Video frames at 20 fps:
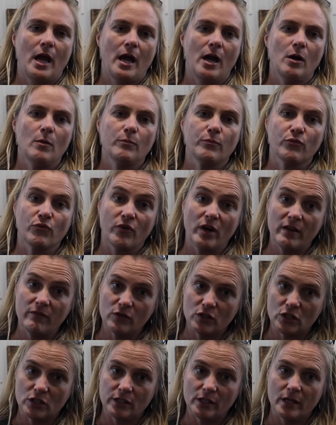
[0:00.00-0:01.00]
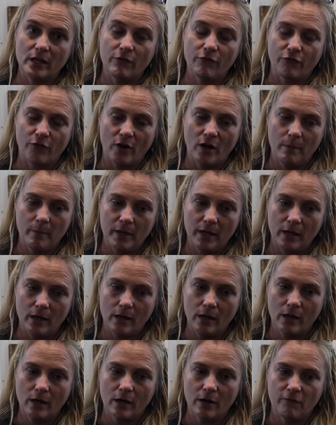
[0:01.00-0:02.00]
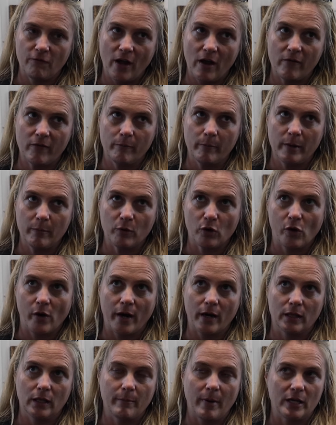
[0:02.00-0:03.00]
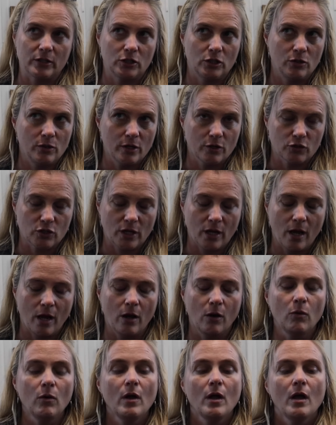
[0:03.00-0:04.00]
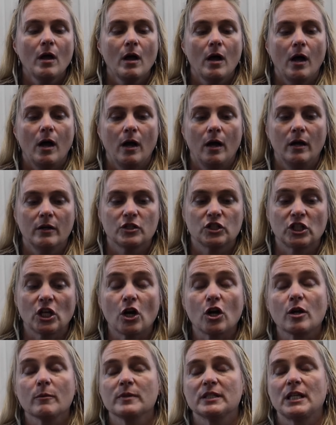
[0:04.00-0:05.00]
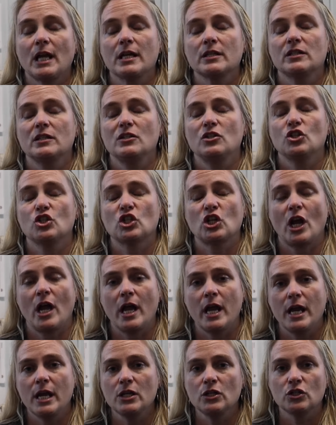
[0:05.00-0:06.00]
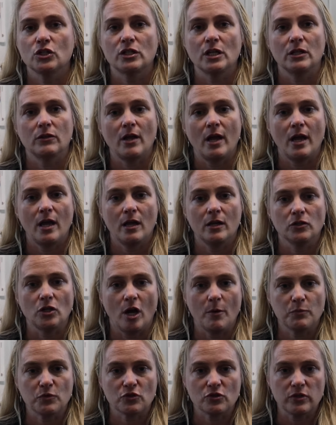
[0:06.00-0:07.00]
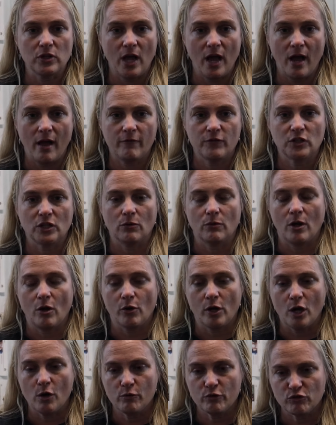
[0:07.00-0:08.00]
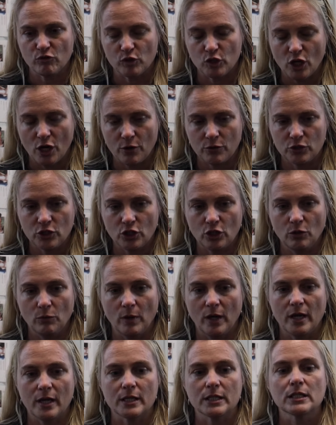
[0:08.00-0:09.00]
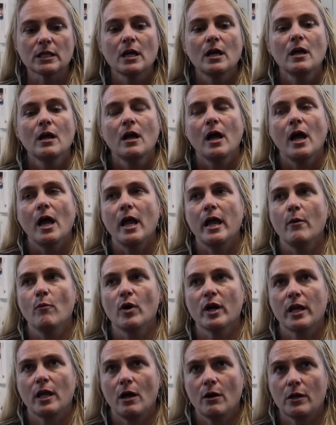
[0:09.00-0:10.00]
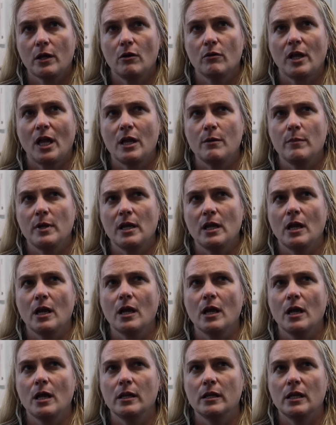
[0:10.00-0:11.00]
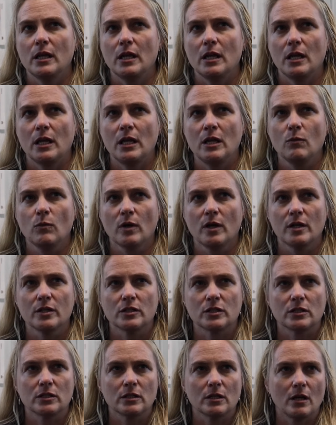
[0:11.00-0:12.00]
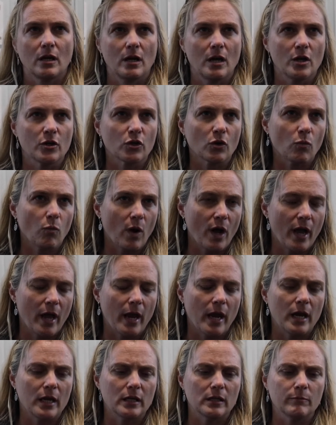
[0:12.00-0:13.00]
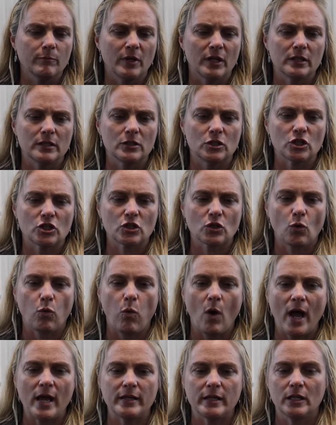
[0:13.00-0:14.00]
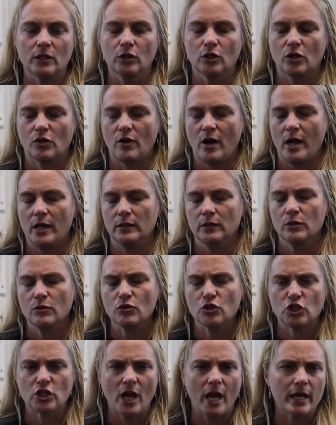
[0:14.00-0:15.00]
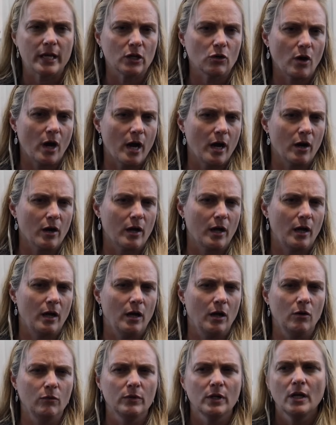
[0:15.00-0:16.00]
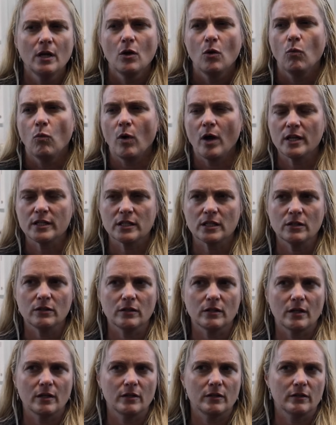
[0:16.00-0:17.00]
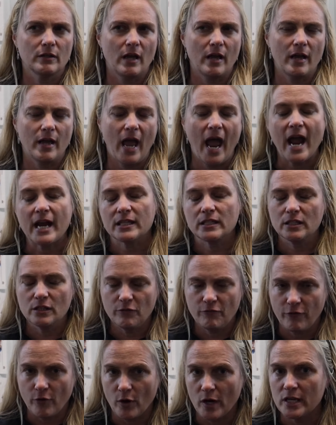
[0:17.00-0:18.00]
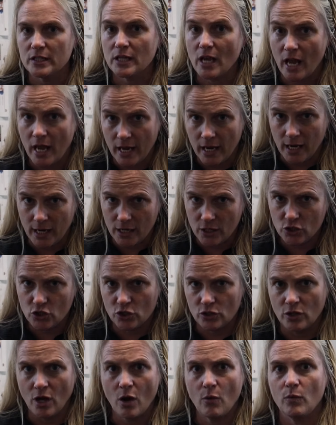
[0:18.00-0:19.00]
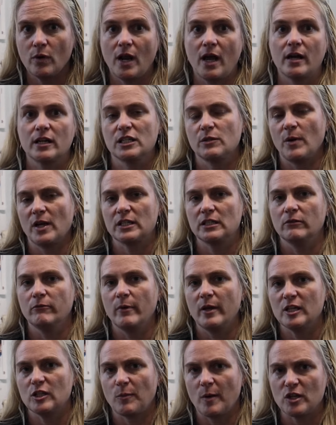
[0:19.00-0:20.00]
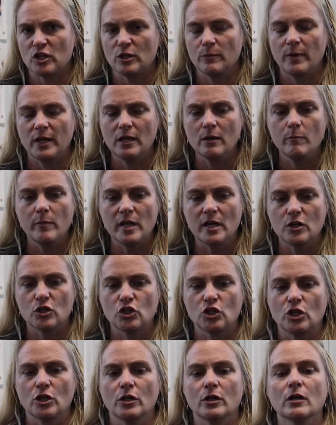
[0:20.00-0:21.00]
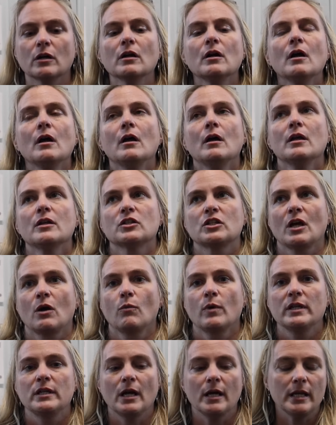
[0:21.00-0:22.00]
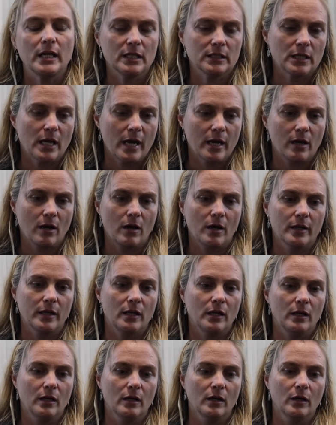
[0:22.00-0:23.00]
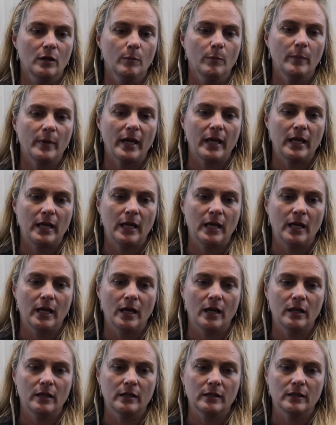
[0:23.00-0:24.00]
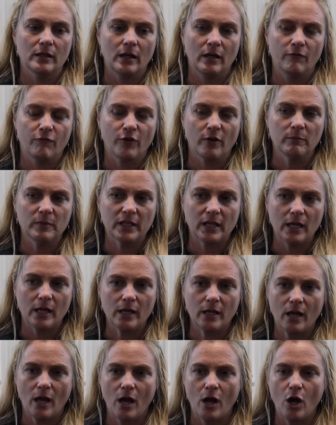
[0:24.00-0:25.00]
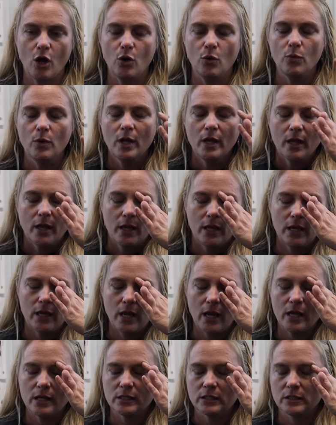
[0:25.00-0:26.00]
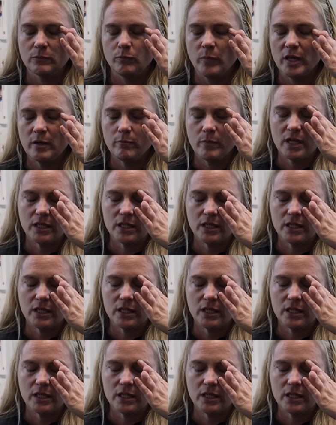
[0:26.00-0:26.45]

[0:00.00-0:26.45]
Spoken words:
out previously from here, if I remember correctly, about 2 years ago. Circumstances changed in that adopter's life, so Coco was returned to us. And when Coco came in, he was underweight, but just quite didn't look right. Little shaggier hair coat, wasn't active for his age, not what I expected him to be, especially being a miniature. So we done intake on him, and from the get-go, he has been